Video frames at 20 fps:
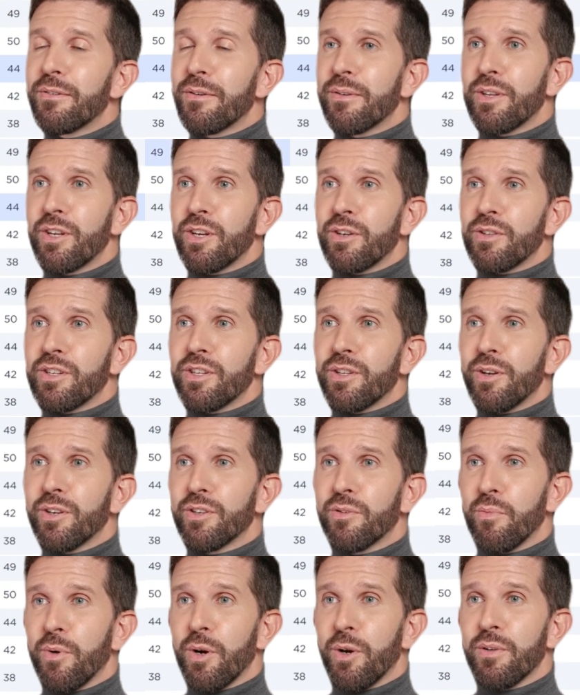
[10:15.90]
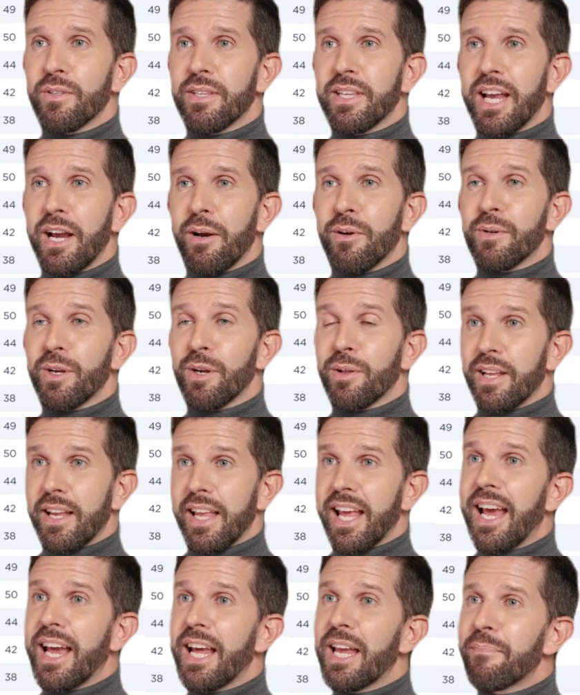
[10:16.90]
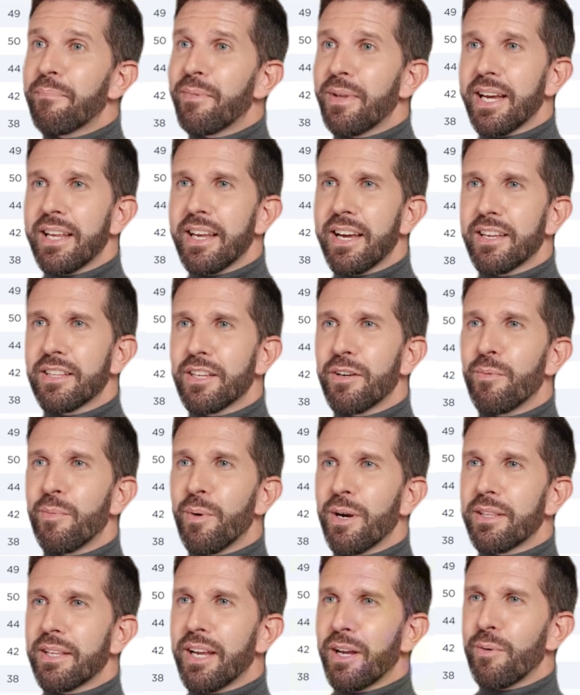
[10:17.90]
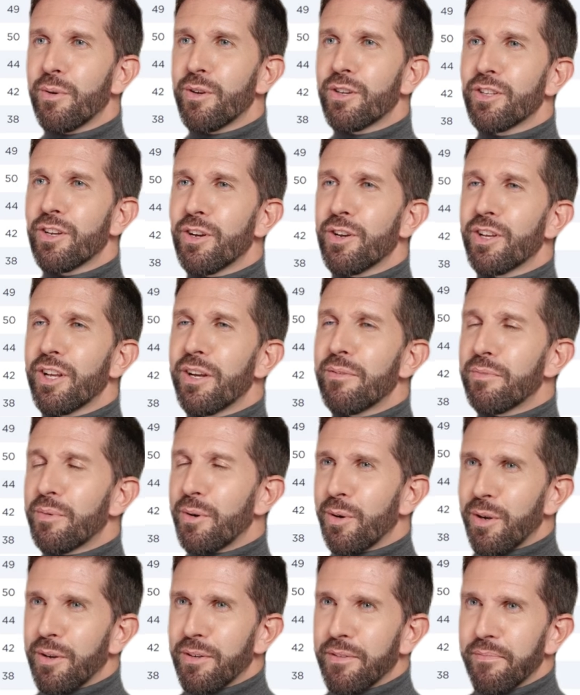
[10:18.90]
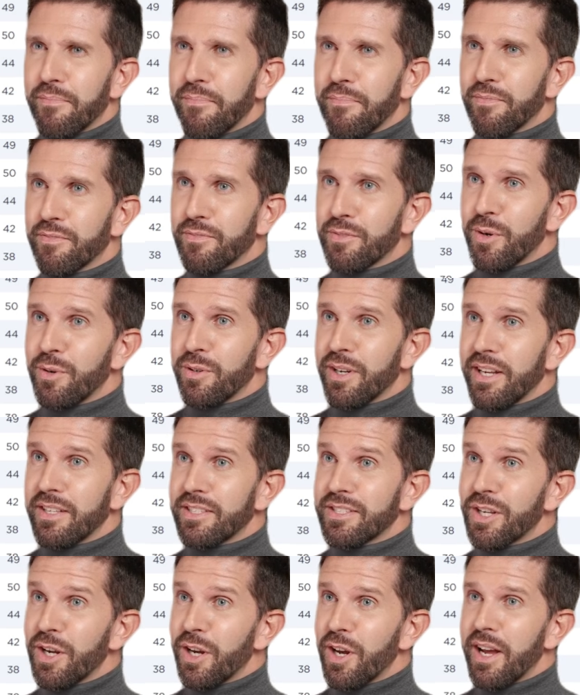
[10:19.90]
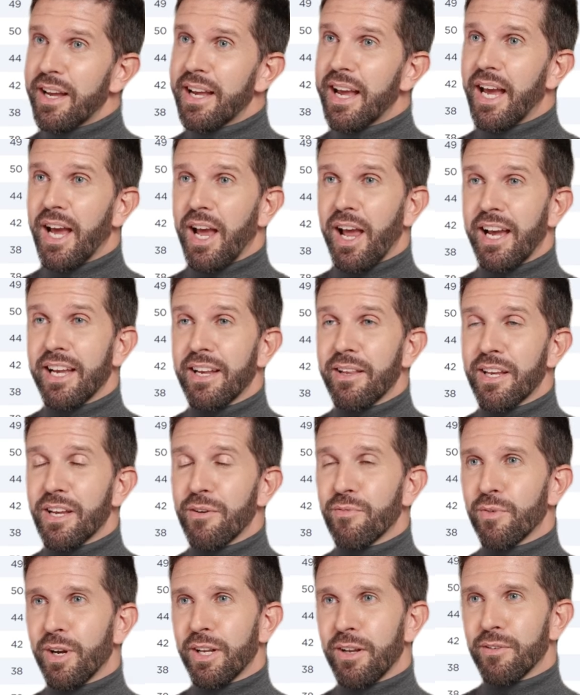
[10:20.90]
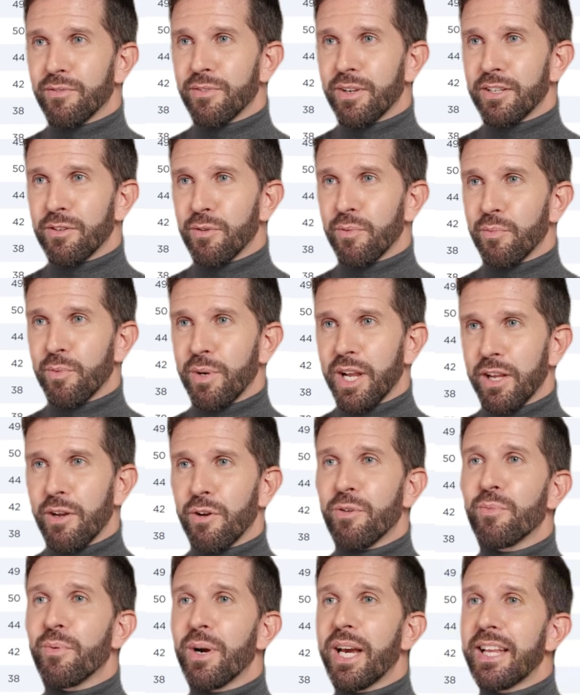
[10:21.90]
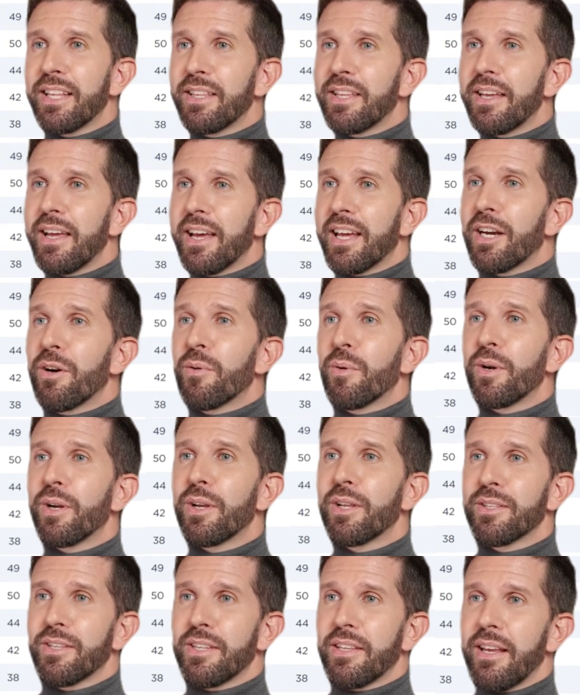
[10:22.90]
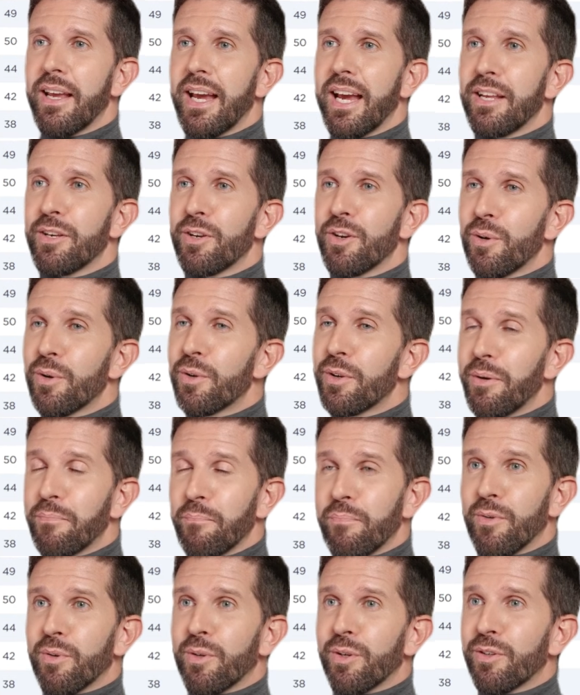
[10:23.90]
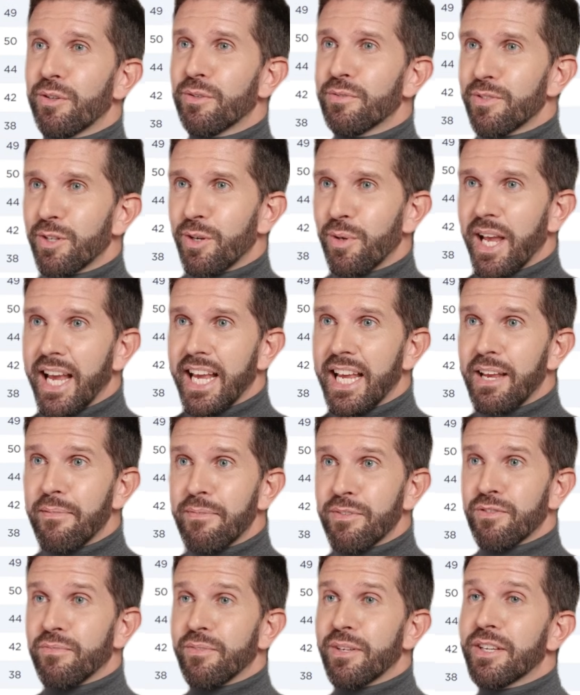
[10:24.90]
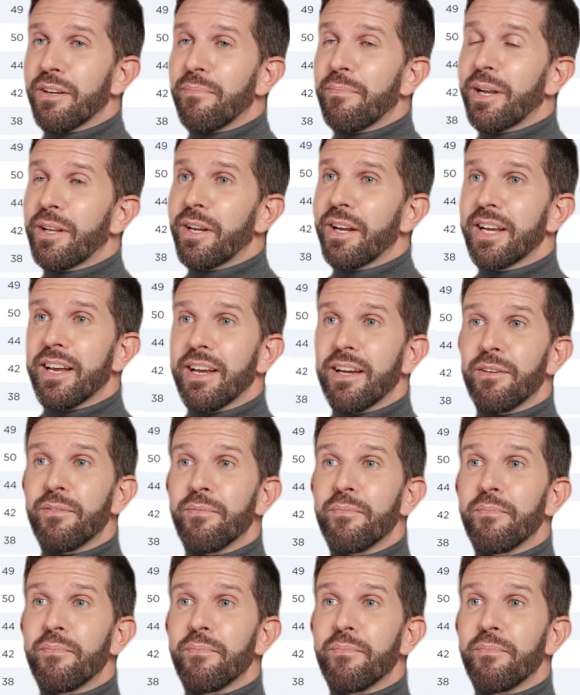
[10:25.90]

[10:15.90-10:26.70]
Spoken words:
Users won't download an app that isn't what they were searching for. Focus on highly relevant, well-ranked keywords, and you'll improve your app's visibility.